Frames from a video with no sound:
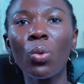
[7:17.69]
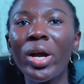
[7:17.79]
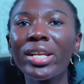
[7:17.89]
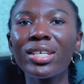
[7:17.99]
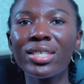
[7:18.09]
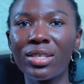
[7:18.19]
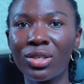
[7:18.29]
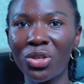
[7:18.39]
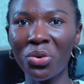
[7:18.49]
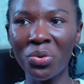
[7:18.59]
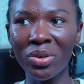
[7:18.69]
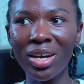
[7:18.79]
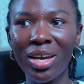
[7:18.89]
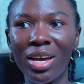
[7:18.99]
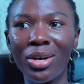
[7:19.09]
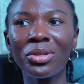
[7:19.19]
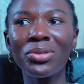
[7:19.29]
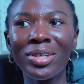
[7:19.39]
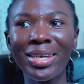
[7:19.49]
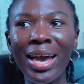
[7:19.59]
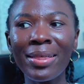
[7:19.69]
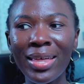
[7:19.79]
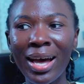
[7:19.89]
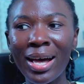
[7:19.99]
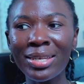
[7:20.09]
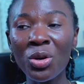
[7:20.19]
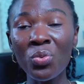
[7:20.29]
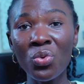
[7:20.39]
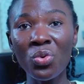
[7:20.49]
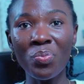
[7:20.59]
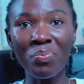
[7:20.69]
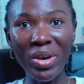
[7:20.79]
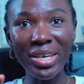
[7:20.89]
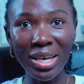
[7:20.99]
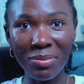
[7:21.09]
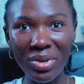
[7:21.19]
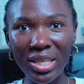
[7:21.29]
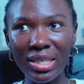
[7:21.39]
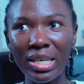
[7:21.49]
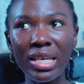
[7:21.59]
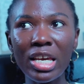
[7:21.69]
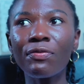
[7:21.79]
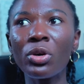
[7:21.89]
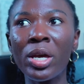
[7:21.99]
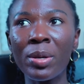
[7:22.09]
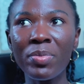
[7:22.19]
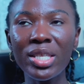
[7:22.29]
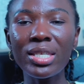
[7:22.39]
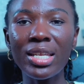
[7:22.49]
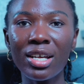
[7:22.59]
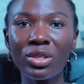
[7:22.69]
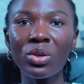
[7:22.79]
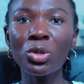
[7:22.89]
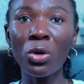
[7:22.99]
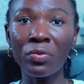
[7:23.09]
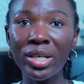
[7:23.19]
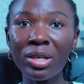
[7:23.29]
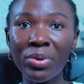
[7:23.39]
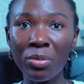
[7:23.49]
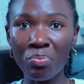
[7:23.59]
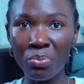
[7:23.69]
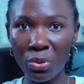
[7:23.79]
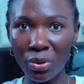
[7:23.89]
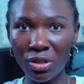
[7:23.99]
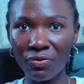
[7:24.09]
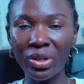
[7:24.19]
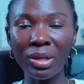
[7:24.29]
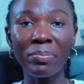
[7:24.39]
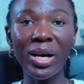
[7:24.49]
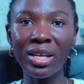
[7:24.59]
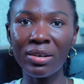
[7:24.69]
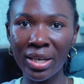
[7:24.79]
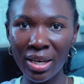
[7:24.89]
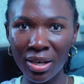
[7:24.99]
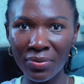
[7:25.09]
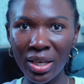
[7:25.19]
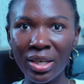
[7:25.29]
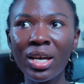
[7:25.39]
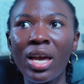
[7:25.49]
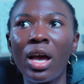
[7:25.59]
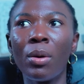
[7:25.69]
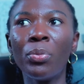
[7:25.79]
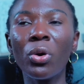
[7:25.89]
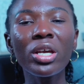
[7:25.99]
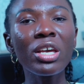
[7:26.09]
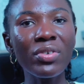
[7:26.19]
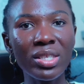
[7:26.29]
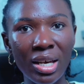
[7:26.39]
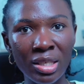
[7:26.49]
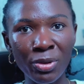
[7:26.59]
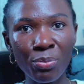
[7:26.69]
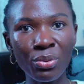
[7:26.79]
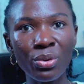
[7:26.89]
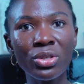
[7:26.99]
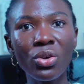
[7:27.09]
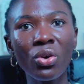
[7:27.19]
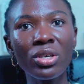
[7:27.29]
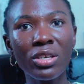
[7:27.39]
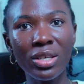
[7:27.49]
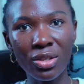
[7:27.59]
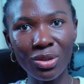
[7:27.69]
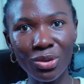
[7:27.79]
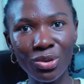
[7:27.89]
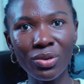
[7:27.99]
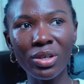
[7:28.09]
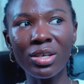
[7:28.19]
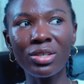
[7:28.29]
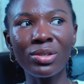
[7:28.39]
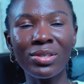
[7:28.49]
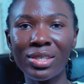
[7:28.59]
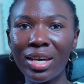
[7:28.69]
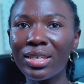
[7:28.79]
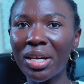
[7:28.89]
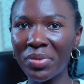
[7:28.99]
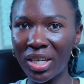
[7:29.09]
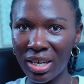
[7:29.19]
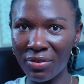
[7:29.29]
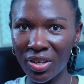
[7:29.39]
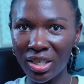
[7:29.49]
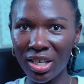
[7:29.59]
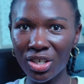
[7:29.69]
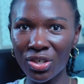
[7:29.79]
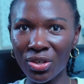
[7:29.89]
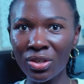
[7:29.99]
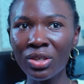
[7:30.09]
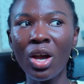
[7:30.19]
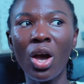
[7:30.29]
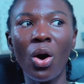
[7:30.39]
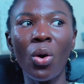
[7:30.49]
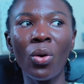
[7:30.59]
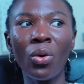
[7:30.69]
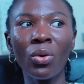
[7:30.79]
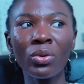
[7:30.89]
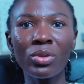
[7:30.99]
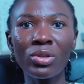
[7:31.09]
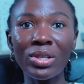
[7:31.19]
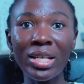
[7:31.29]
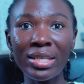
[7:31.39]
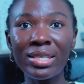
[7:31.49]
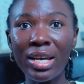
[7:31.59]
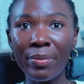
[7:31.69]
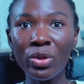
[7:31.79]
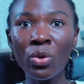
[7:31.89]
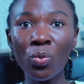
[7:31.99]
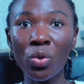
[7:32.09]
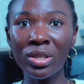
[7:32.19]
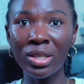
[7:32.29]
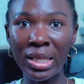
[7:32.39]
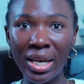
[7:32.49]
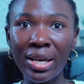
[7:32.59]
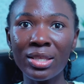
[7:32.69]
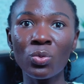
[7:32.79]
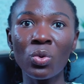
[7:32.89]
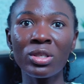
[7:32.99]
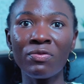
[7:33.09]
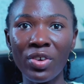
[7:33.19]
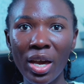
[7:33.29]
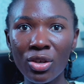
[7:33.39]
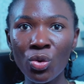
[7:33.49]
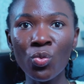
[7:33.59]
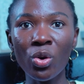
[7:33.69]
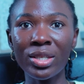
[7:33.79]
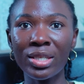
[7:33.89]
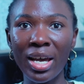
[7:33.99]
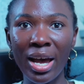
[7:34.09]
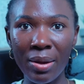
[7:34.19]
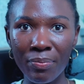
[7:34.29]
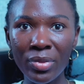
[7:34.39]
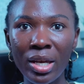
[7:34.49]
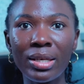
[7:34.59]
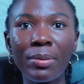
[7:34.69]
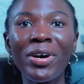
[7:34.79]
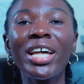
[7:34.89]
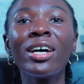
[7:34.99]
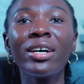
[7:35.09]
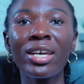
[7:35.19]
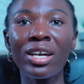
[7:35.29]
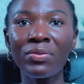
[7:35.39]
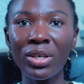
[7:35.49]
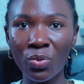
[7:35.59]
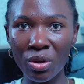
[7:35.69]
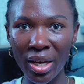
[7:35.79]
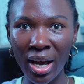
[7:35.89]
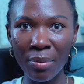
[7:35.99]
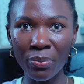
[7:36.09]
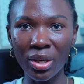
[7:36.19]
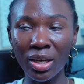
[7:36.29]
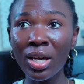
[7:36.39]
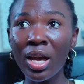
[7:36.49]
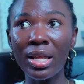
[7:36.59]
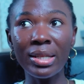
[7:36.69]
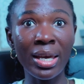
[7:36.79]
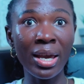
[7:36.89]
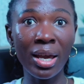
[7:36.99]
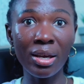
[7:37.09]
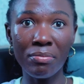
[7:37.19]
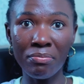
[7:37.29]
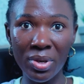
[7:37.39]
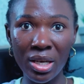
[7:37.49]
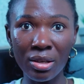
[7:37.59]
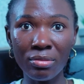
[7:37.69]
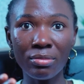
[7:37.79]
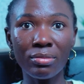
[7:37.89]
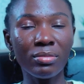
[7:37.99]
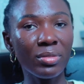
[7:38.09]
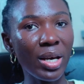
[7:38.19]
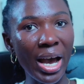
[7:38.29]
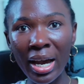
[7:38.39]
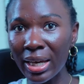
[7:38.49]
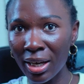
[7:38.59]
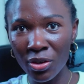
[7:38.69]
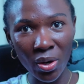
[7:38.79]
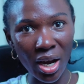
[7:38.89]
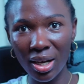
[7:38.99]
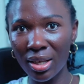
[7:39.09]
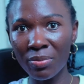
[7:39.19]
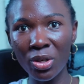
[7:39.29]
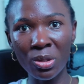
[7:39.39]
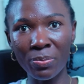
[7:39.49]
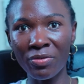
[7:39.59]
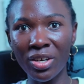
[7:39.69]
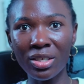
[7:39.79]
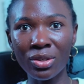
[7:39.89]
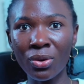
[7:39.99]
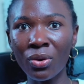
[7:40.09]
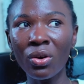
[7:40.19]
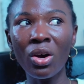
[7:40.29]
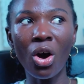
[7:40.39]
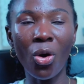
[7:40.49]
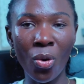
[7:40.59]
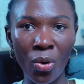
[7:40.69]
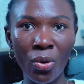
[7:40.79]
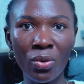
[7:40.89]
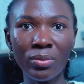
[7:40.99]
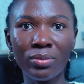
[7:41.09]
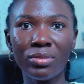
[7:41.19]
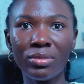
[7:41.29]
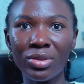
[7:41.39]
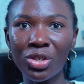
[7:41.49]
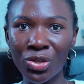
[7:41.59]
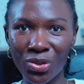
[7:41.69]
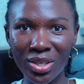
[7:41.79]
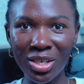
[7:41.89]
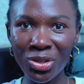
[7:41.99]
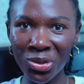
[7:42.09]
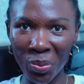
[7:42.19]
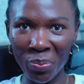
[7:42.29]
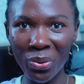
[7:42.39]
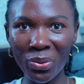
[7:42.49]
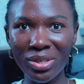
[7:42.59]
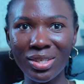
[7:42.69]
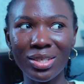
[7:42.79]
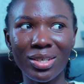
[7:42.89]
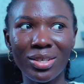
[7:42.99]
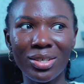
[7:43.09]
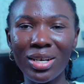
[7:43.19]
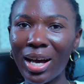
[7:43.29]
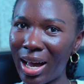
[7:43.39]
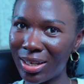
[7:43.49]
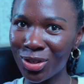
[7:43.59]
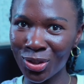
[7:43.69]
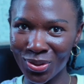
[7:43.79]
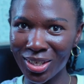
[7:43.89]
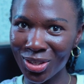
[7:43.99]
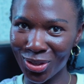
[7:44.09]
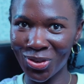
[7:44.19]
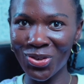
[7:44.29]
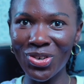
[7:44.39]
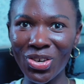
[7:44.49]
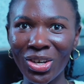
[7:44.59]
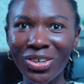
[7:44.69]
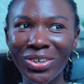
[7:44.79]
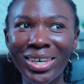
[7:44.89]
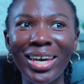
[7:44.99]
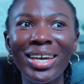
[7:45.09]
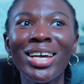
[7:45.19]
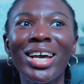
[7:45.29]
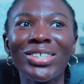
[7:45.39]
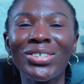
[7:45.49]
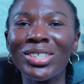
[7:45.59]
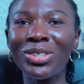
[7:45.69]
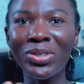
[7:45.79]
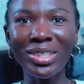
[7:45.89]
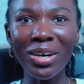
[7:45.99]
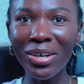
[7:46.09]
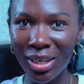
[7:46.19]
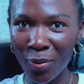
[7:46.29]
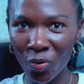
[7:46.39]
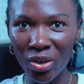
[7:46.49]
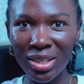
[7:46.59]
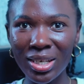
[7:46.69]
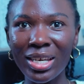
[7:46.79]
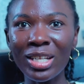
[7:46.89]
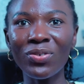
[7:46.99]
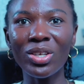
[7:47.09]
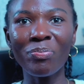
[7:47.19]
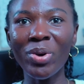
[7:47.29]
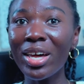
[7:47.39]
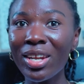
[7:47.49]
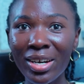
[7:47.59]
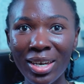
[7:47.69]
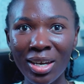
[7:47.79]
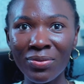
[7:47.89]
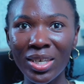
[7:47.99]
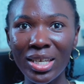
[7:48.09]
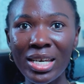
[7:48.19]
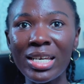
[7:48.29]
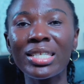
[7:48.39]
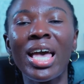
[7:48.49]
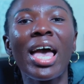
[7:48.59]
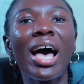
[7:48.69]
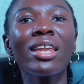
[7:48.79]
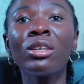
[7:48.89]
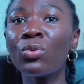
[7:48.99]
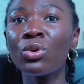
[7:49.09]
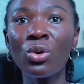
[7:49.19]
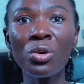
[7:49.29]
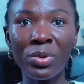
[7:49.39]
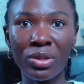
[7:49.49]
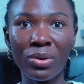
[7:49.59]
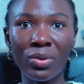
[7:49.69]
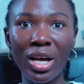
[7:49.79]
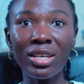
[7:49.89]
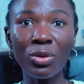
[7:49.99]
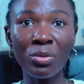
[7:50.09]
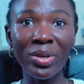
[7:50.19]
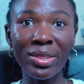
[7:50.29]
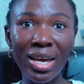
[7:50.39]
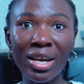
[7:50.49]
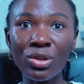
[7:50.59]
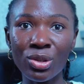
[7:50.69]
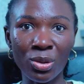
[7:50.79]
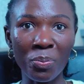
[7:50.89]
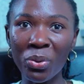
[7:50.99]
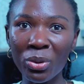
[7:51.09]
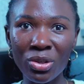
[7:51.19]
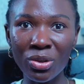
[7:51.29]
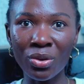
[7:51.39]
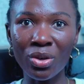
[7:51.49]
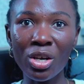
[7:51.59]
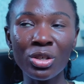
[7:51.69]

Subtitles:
When this is done, together they will make a meeting, if a meeting has not already been booked for the panel hearing. But if it has been booked, all you need to do is to send them the invitation, or to let them know what date, what venue, what time the panel hearing will be happening. They mean either your academic supervisor or the student support at the student union, okay? So you tell them what the date for the panel hearing is, and they will go with you and they will be there to support you.